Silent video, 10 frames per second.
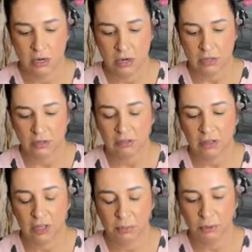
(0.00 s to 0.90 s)
Because a
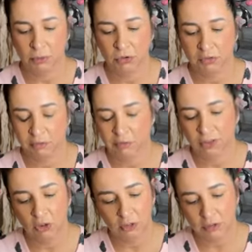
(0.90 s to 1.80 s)
lot of people use the
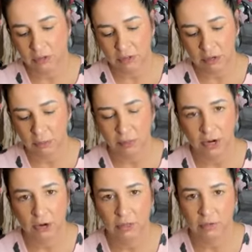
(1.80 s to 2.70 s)
felt up
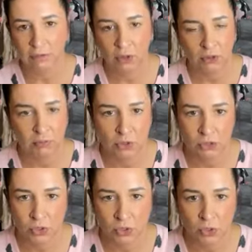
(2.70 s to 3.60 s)
there, the felt
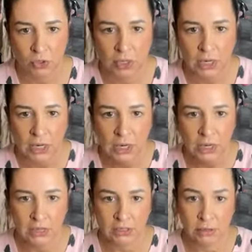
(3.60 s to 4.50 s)
material.
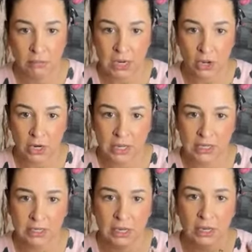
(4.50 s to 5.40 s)
And to me,
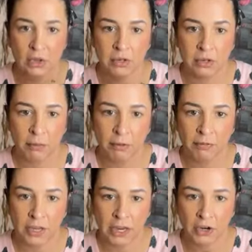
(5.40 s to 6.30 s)
honestly, on top of a
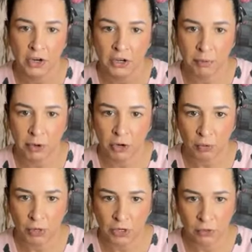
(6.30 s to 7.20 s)
carrot, you probably
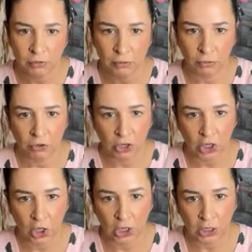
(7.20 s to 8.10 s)
want to use some
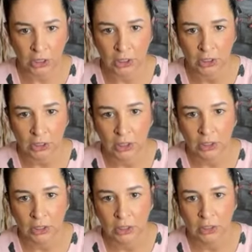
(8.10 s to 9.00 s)
greenery.
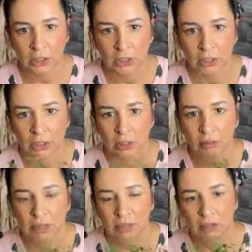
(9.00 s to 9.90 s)
It
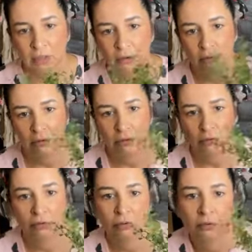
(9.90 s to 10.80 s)
makes it
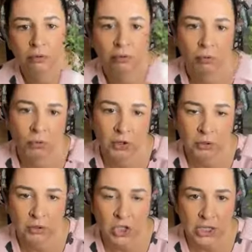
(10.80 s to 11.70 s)

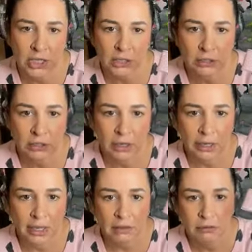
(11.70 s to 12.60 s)
real looking, I
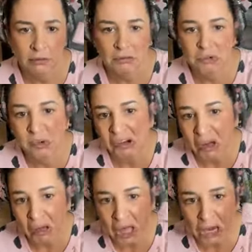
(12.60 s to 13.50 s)
guess you want to
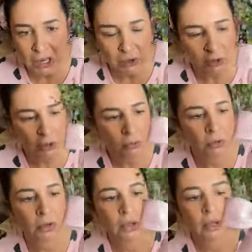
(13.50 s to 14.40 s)
call it. I don't know.
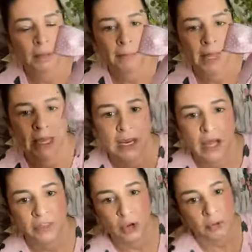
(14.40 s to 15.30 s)
But I
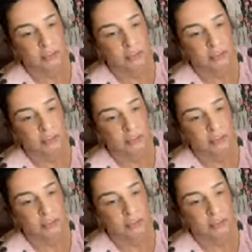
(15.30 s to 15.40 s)
thought it was